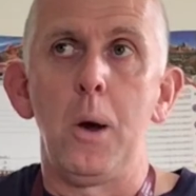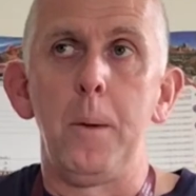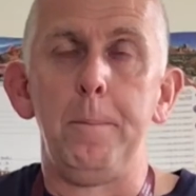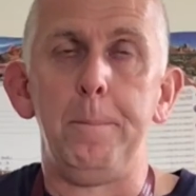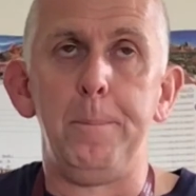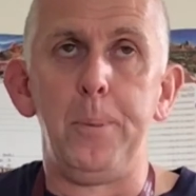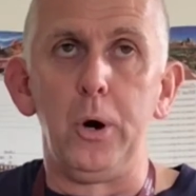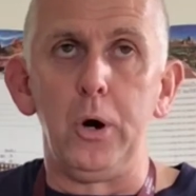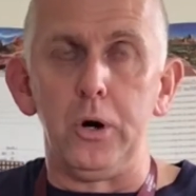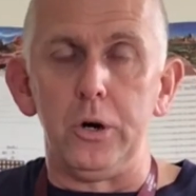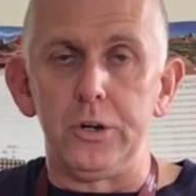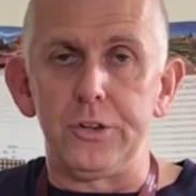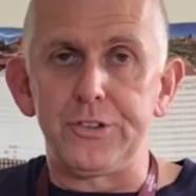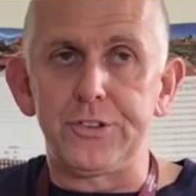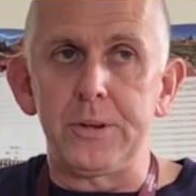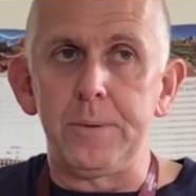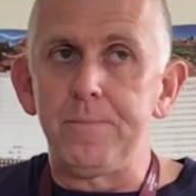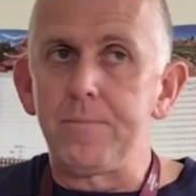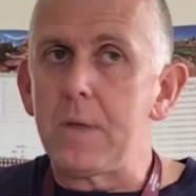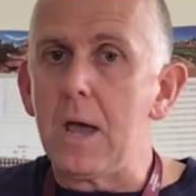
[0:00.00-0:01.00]
But
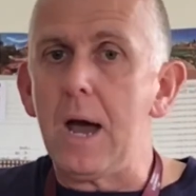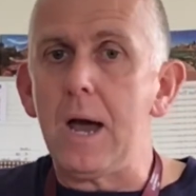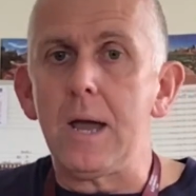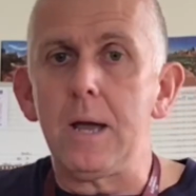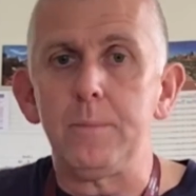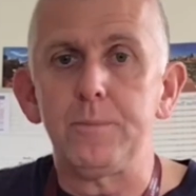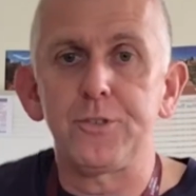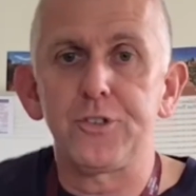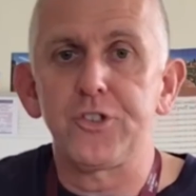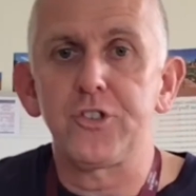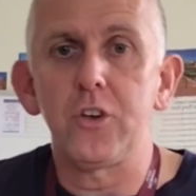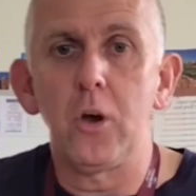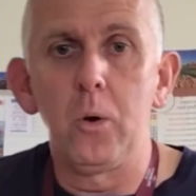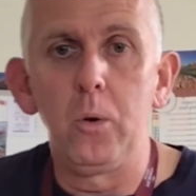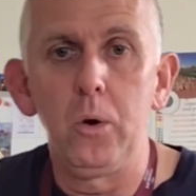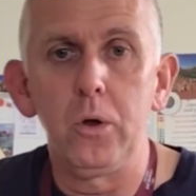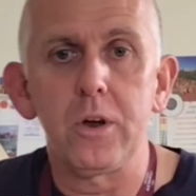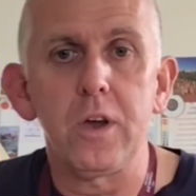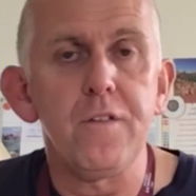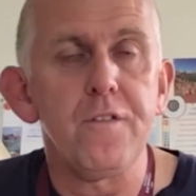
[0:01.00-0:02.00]
I am so
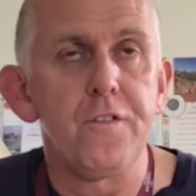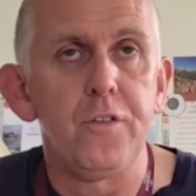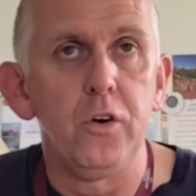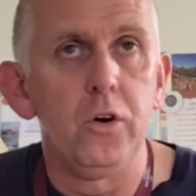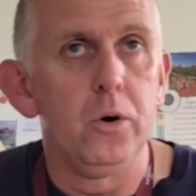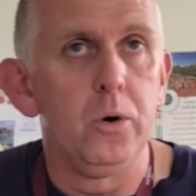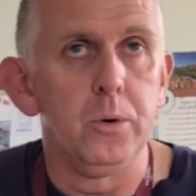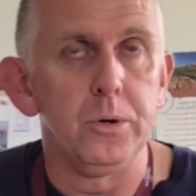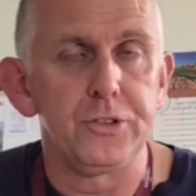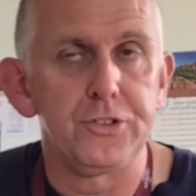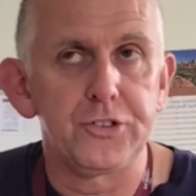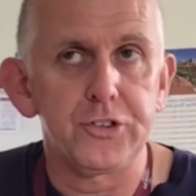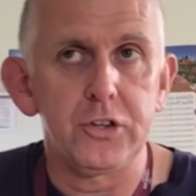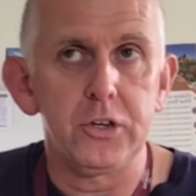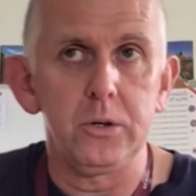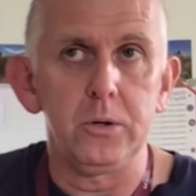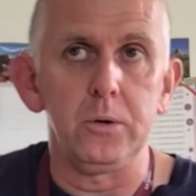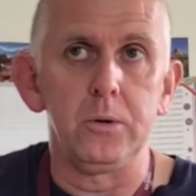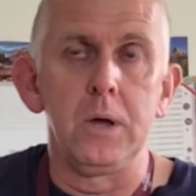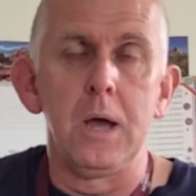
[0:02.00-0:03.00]
looking forward
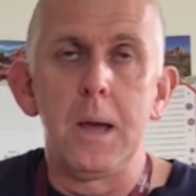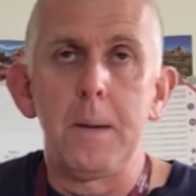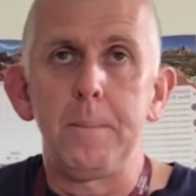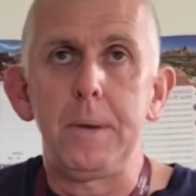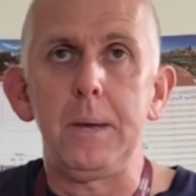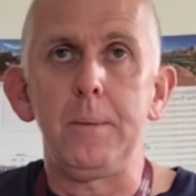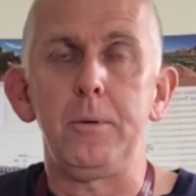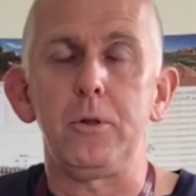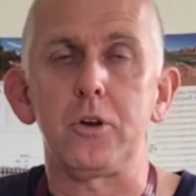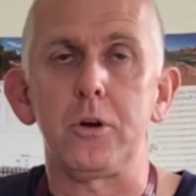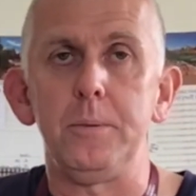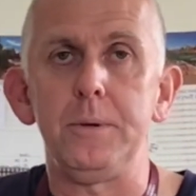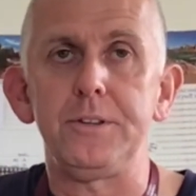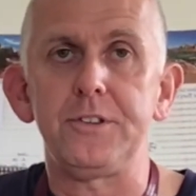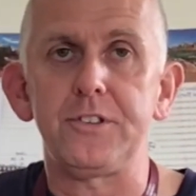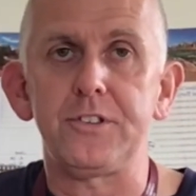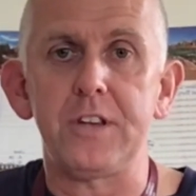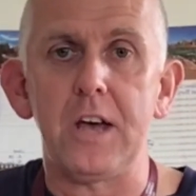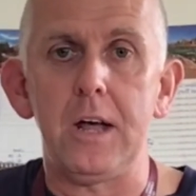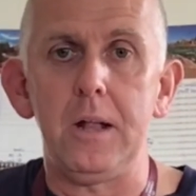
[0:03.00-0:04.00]
to people coming to
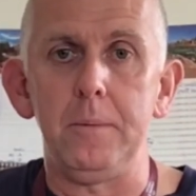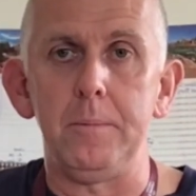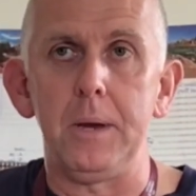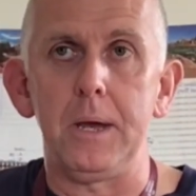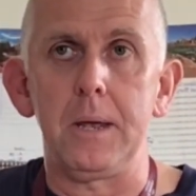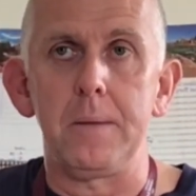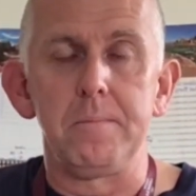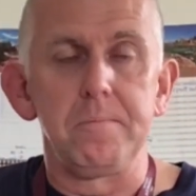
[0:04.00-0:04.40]
tell me